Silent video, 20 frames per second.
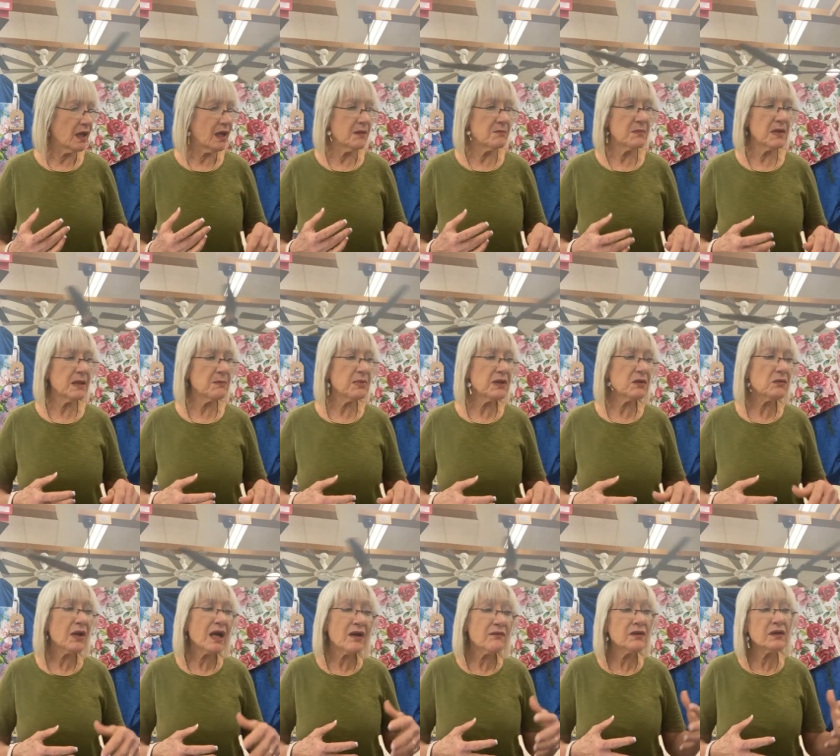And maybe
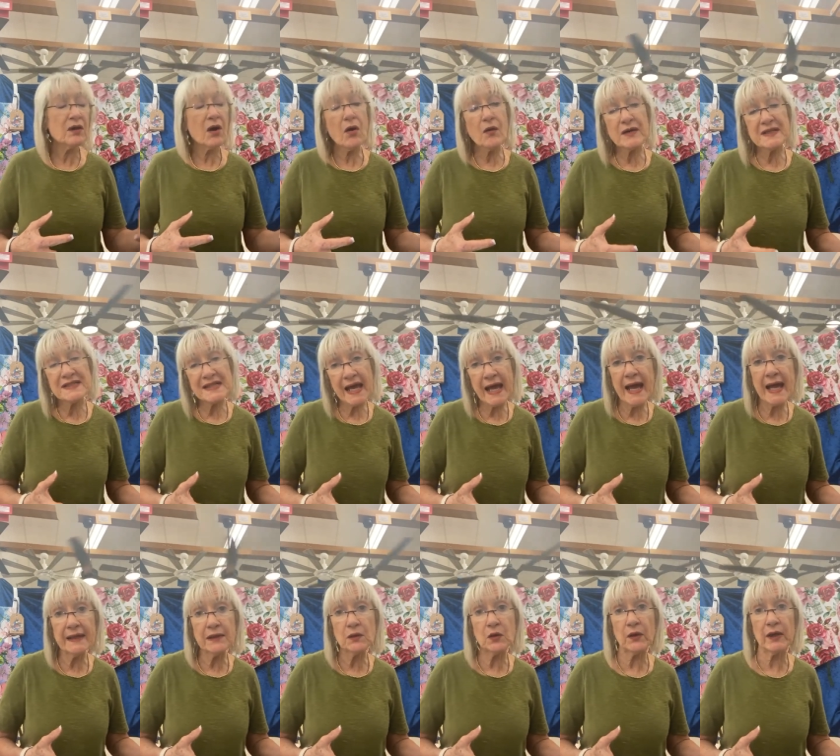you haven't always
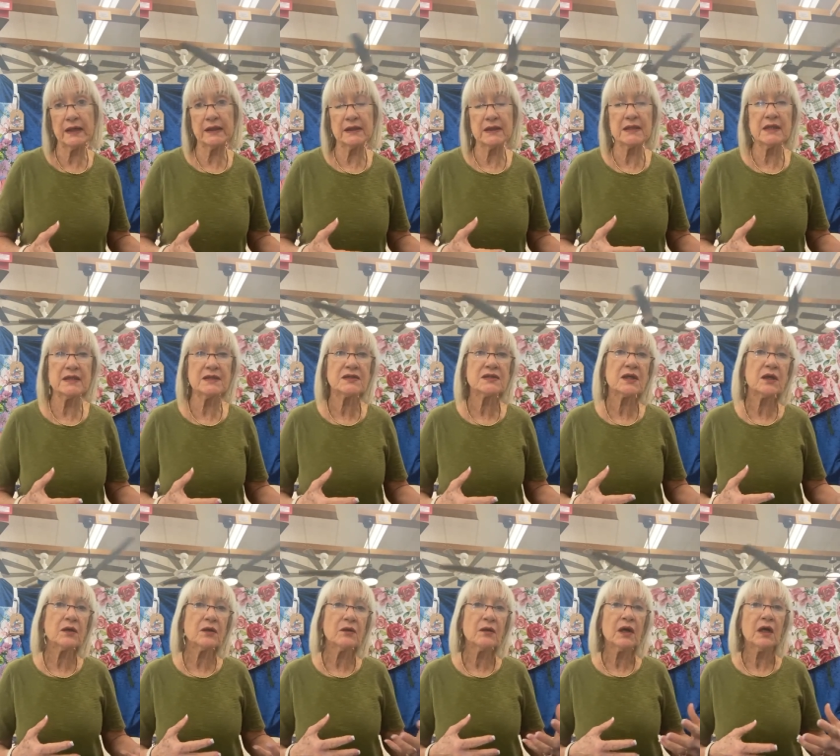had granite, and
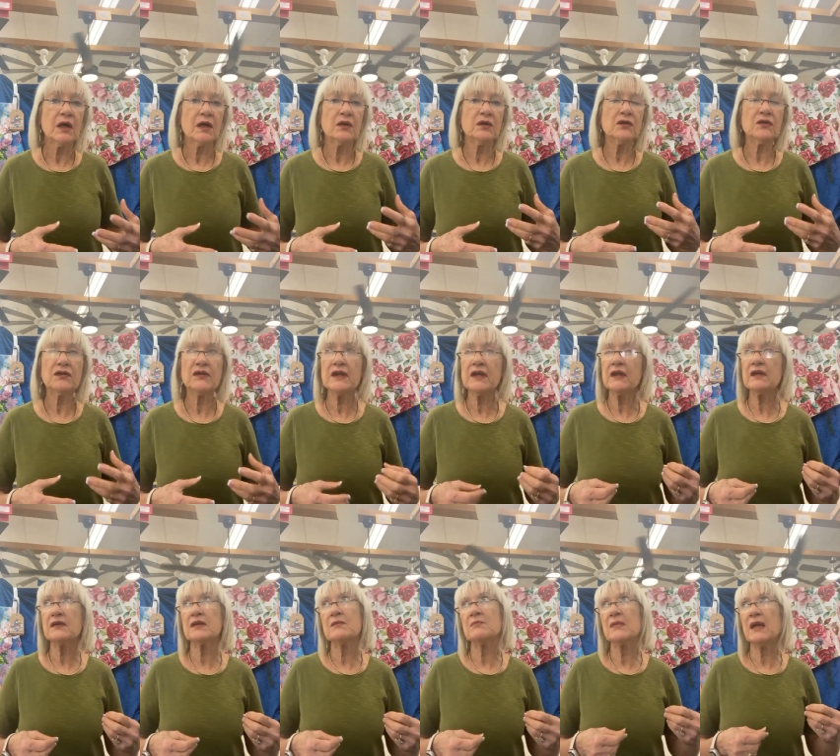so you
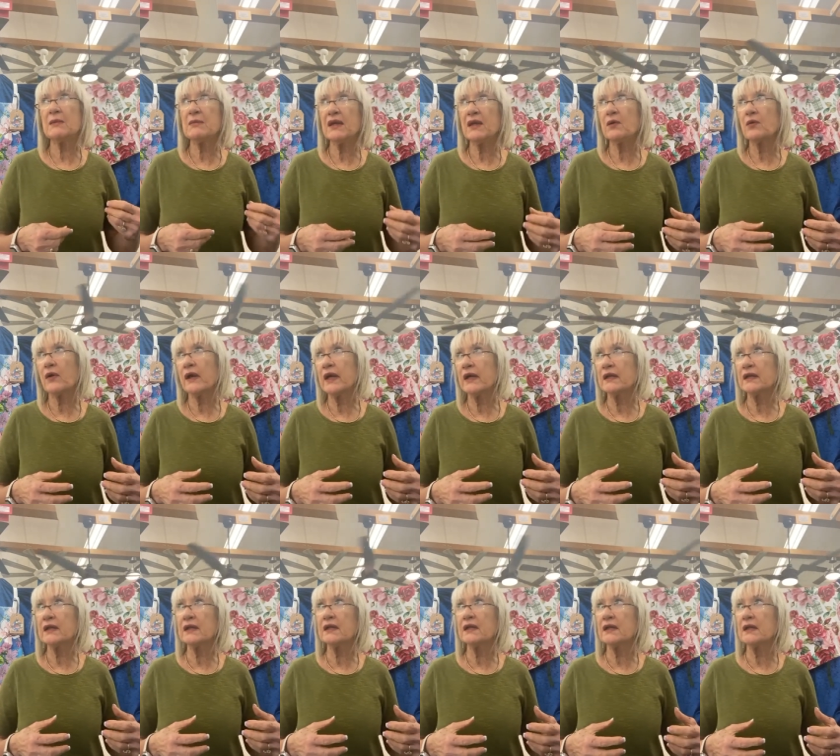think that maybe
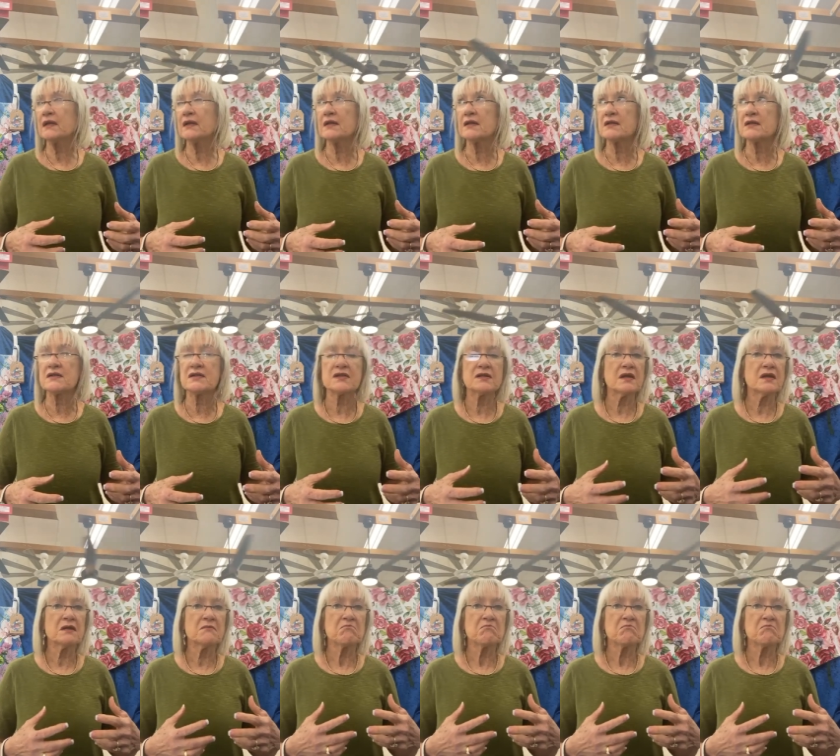granite is